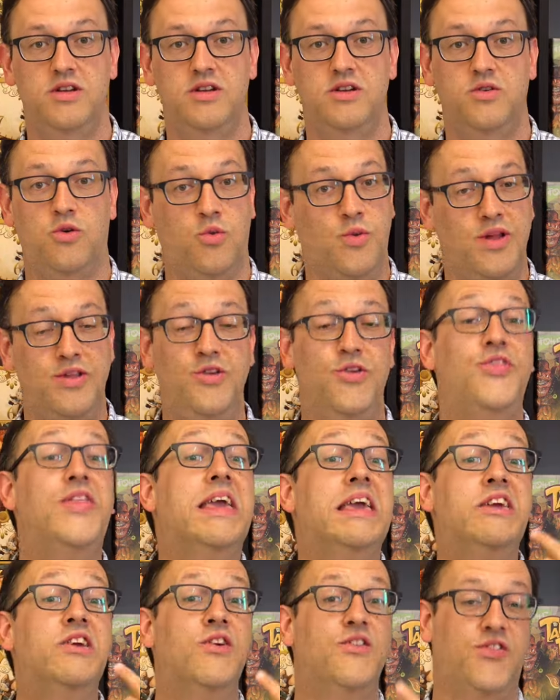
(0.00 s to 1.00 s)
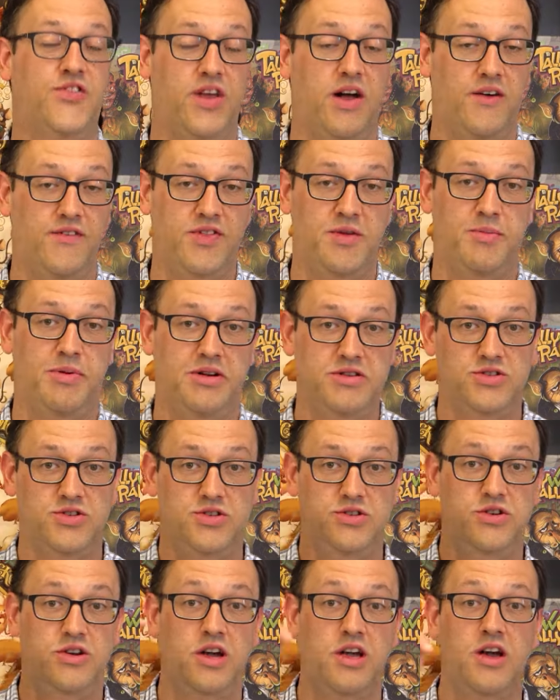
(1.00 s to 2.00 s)
or when you think you've solved the puzzle,
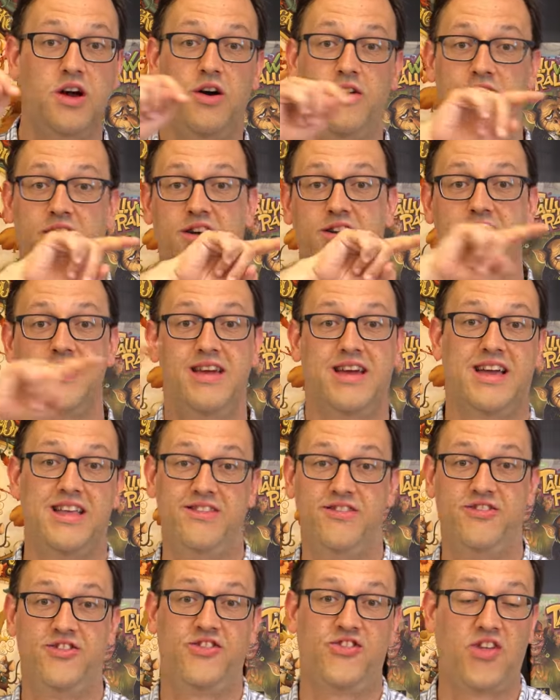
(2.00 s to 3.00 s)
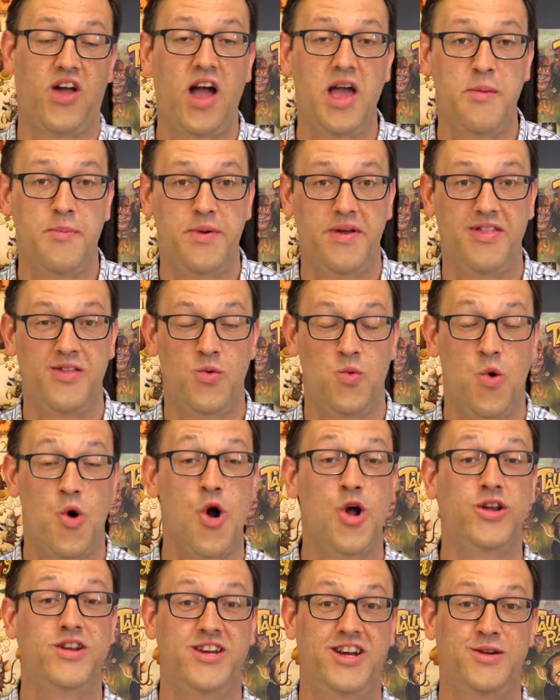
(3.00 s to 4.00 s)
you can go there, click, and just type in the
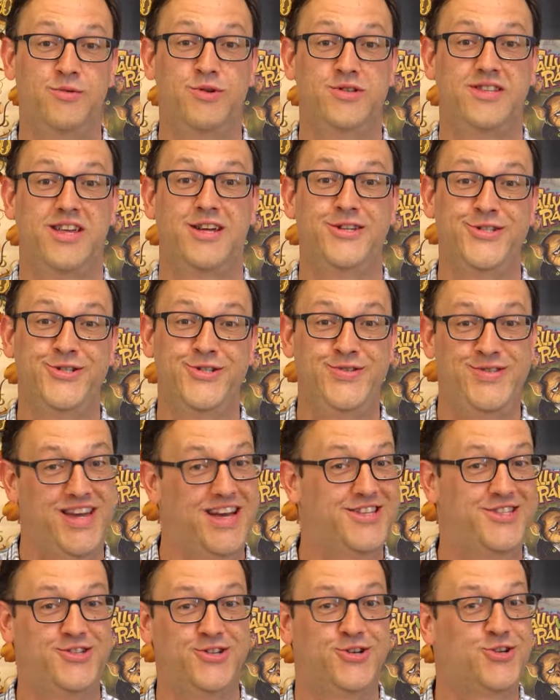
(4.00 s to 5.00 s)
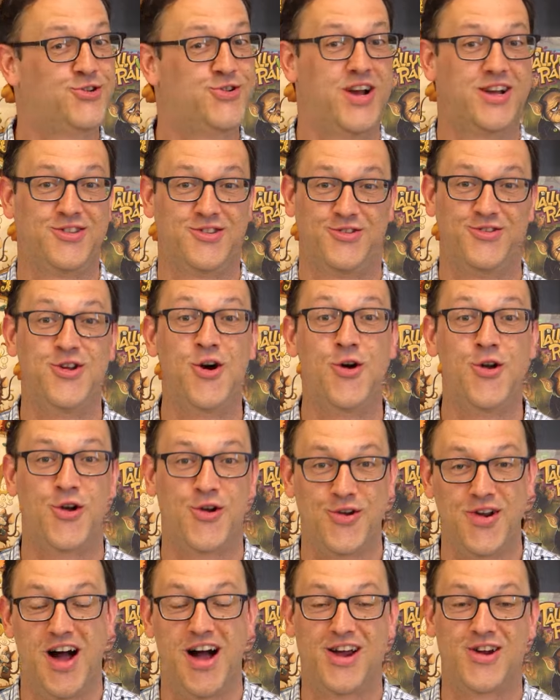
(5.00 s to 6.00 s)
word, and it will tell you, yes, you're correct, or no, you're
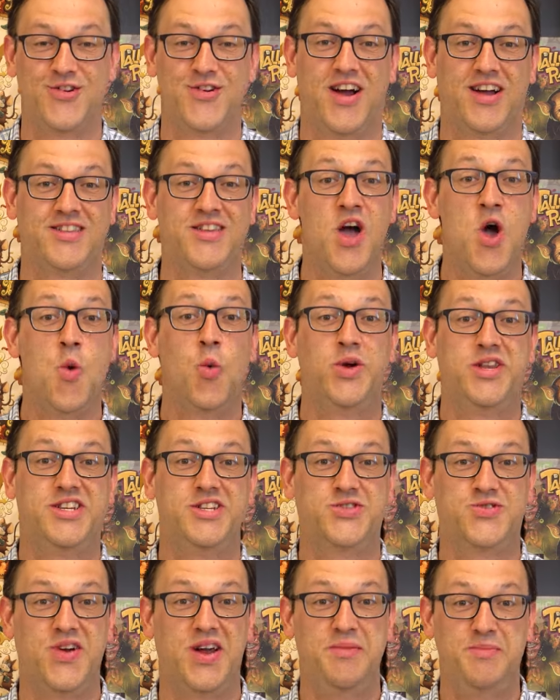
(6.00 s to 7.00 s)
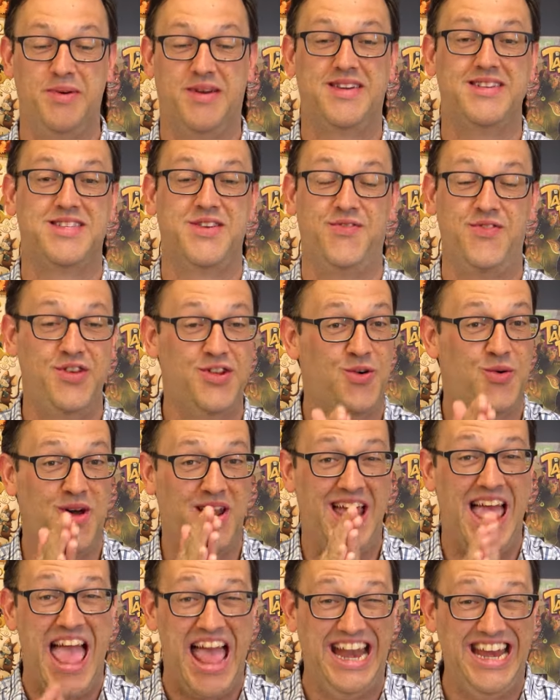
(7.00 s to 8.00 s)
not correct. Which is great, because if you don't
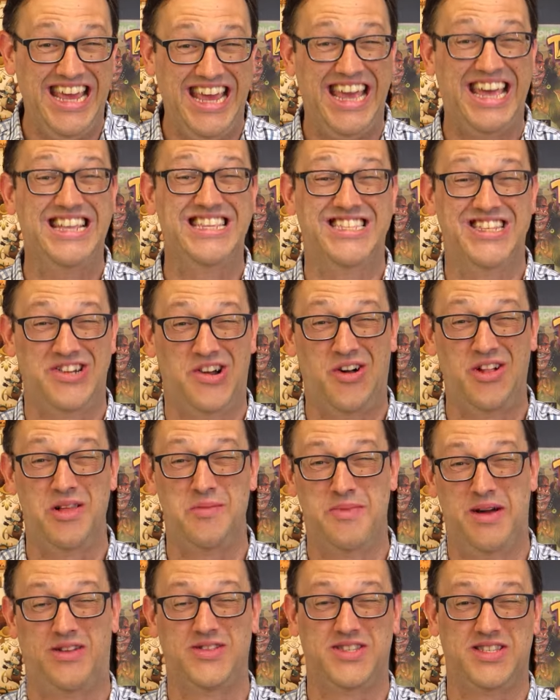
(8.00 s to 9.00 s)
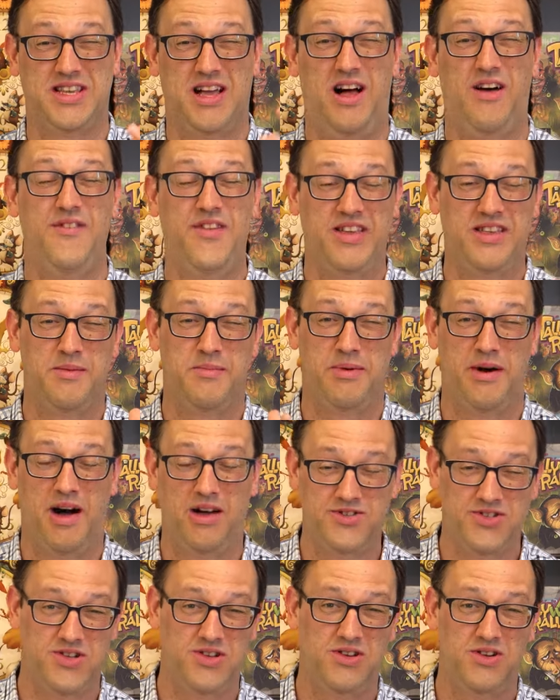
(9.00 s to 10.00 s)
want any hints at all about solving the
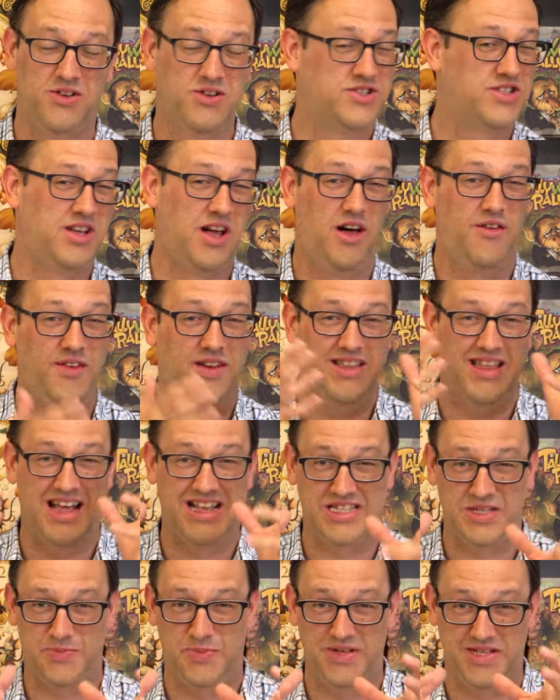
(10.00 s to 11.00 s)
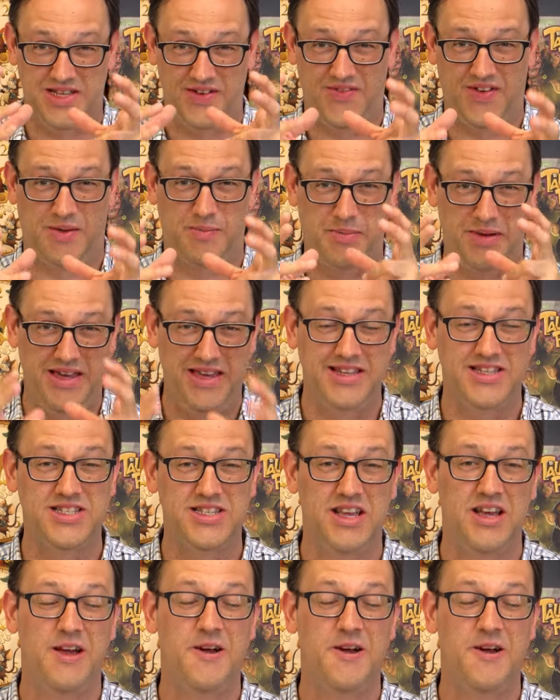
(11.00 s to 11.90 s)
puzzle, or solving that specific piece,